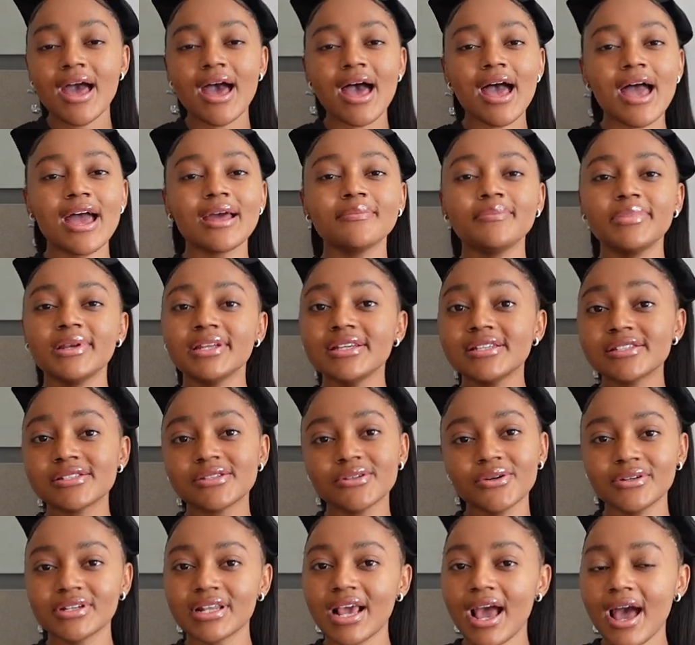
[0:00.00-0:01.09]
And please
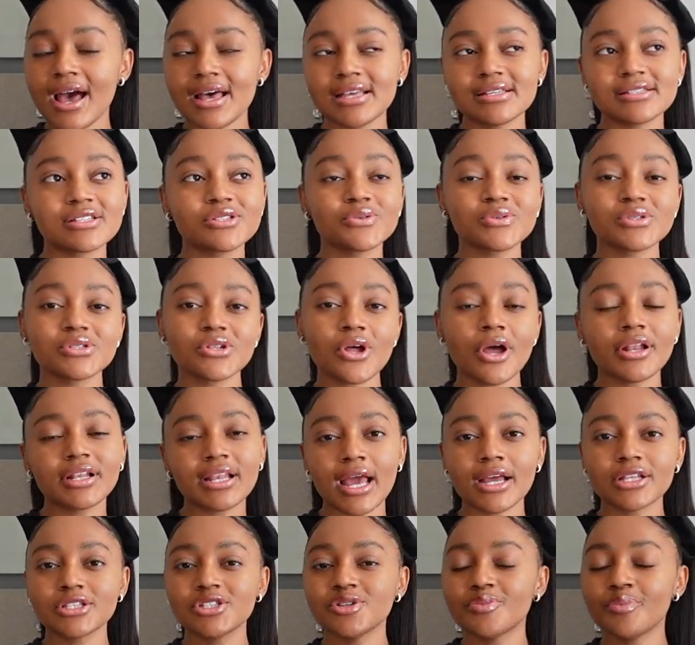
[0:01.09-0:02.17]
note, guys, this was not
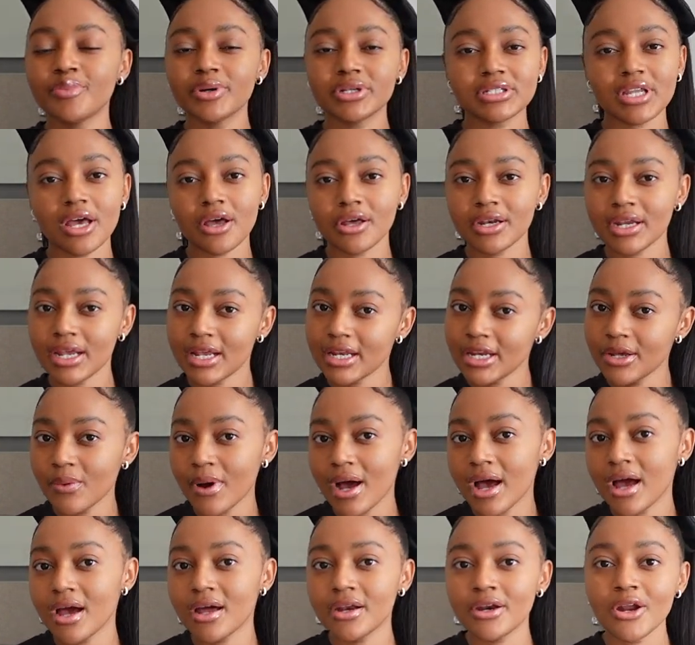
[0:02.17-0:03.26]
like to put down
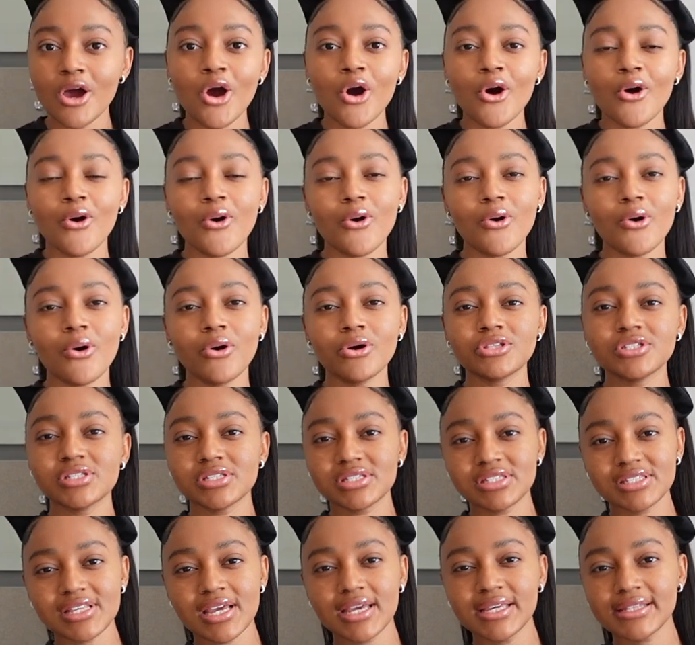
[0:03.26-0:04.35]
anyone or to
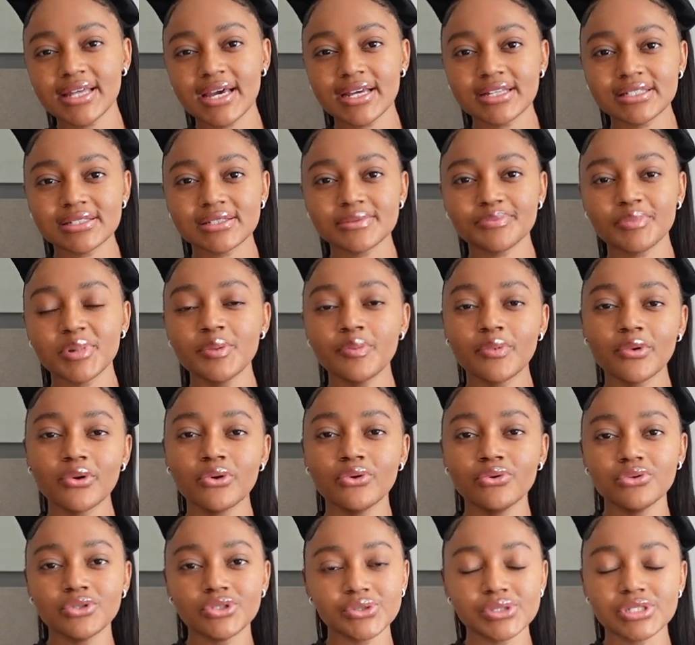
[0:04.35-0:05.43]
say that people
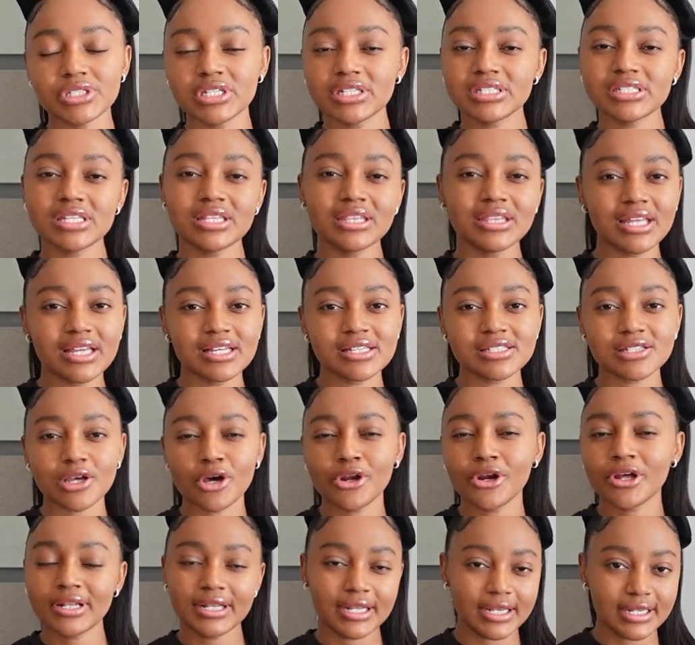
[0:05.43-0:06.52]
who do certain things are
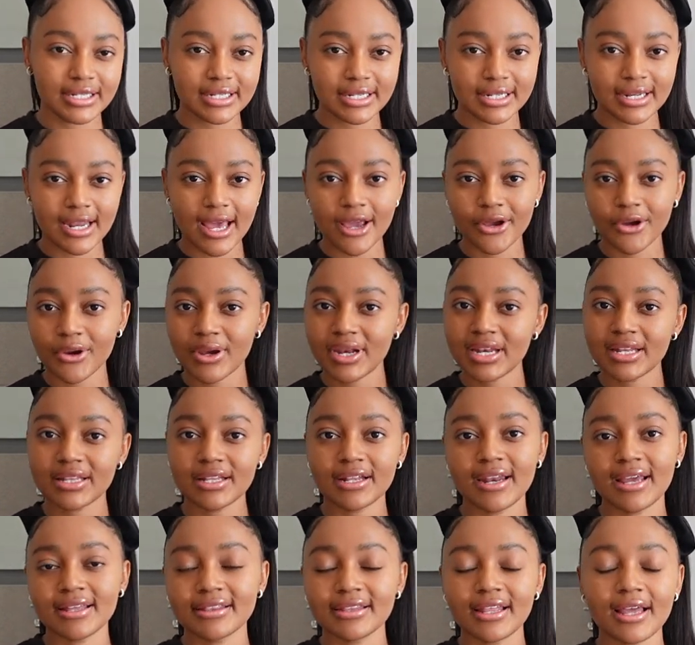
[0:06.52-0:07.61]
not ladylike or
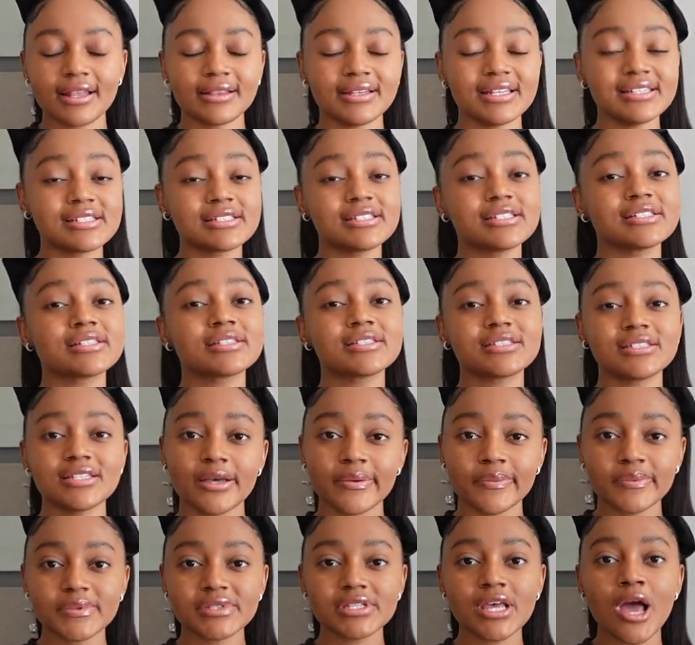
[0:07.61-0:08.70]
anything like that. These are just
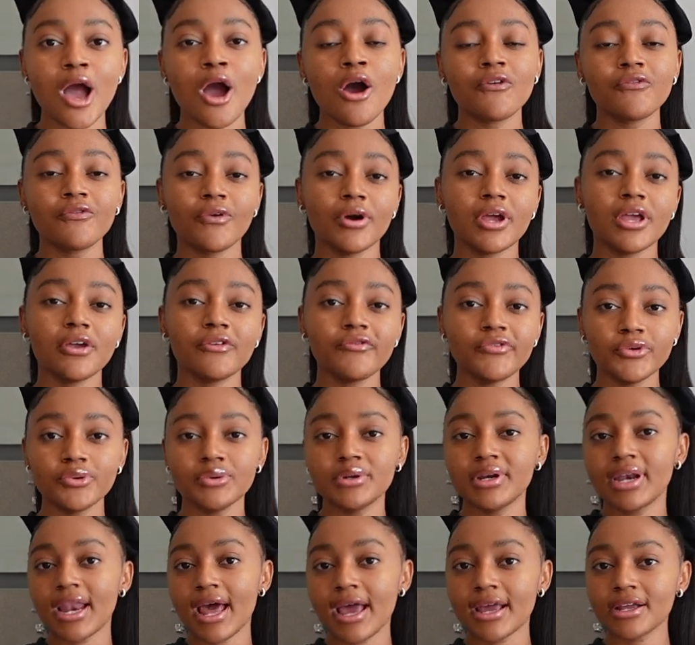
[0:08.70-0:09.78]
tips for if
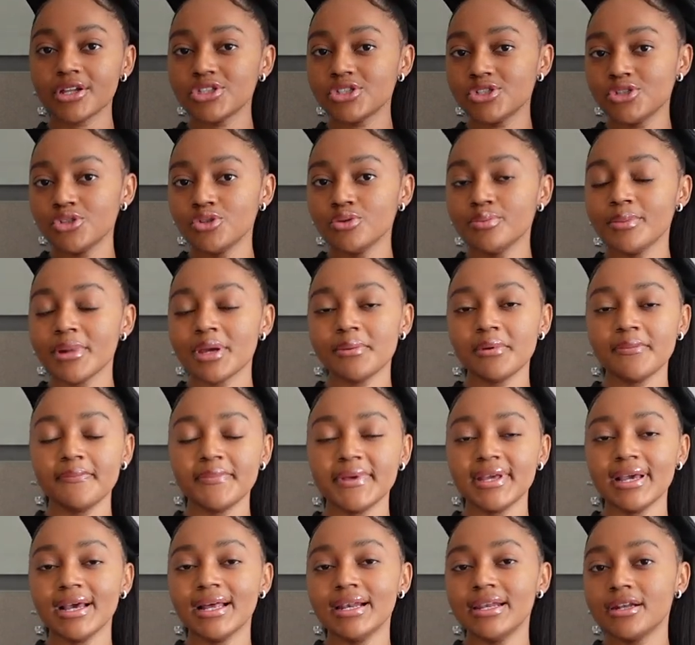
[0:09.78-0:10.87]
you'd like to maybe
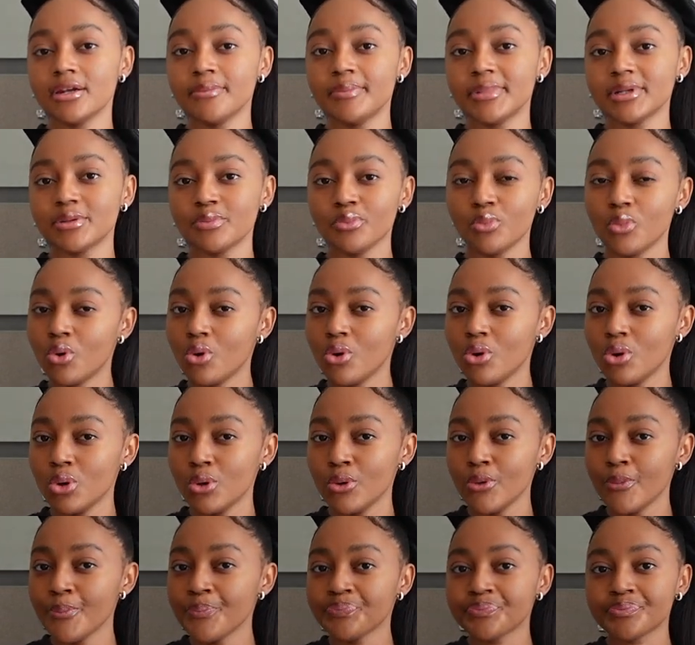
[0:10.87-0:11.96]
be a little bit
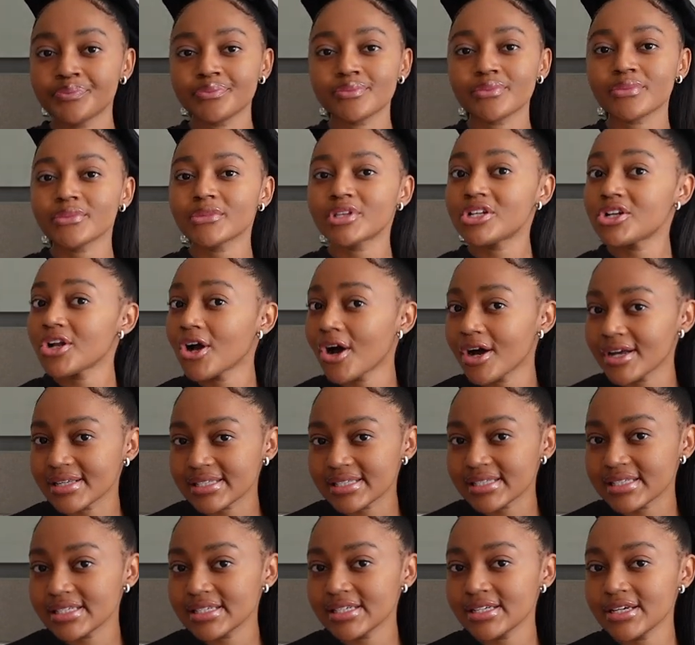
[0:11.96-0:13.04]
more
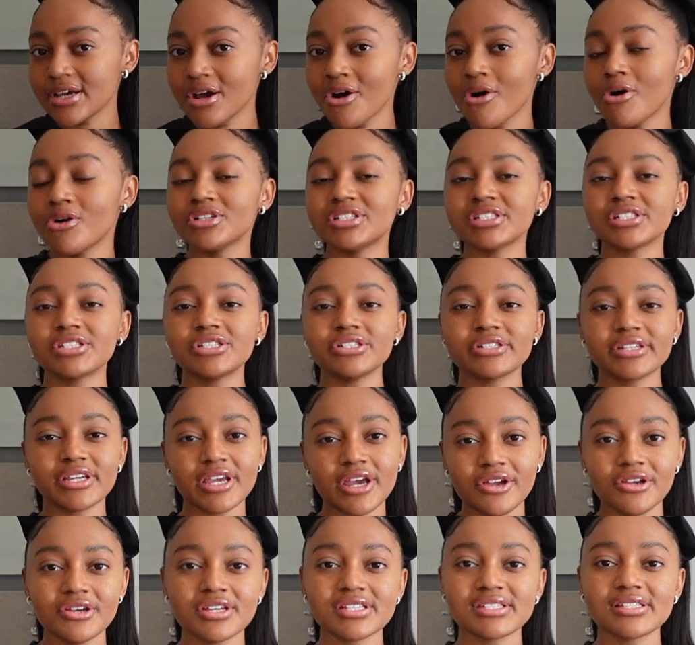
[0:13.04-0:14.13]
classy, or just to
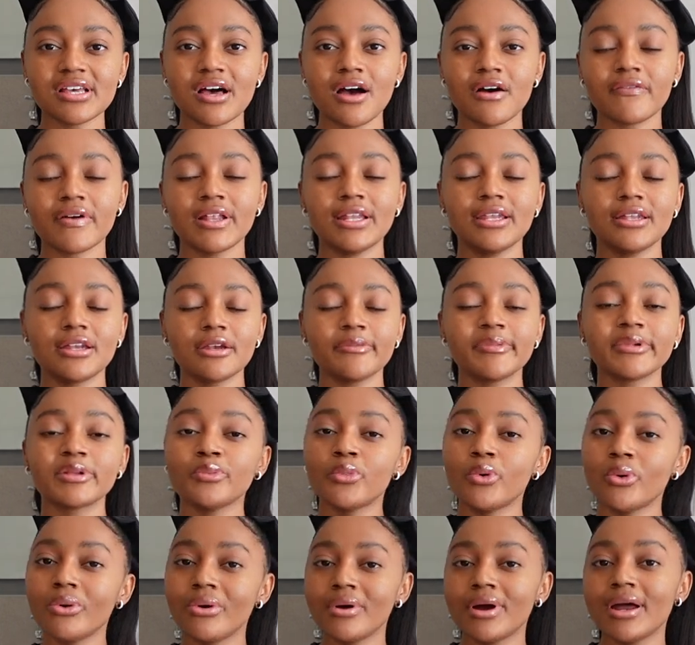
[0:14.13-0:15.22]
carry yourself a little bit
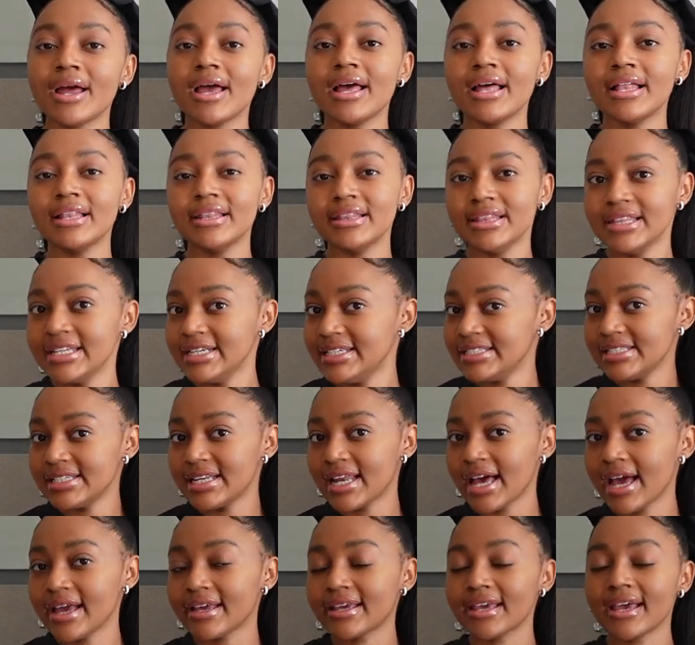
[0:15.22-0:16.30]
more
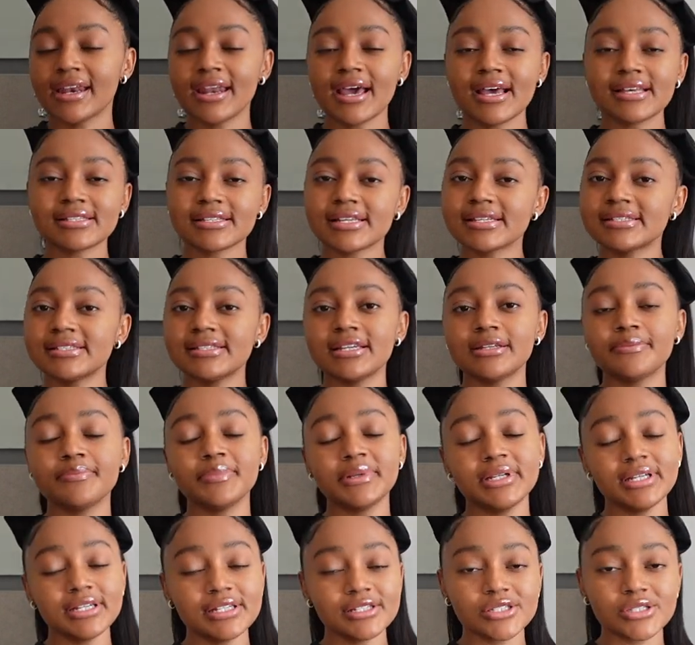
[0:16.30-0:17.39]
ladylike. And as I said,
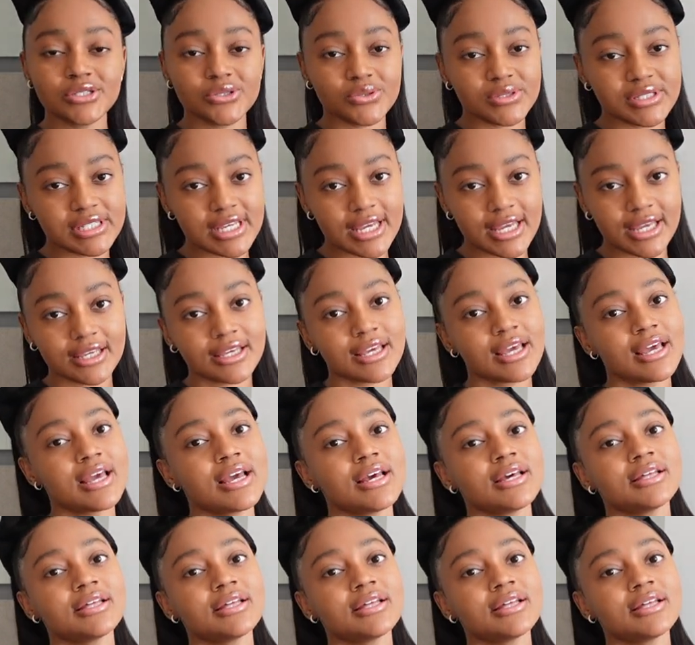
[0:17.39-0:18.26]
please do take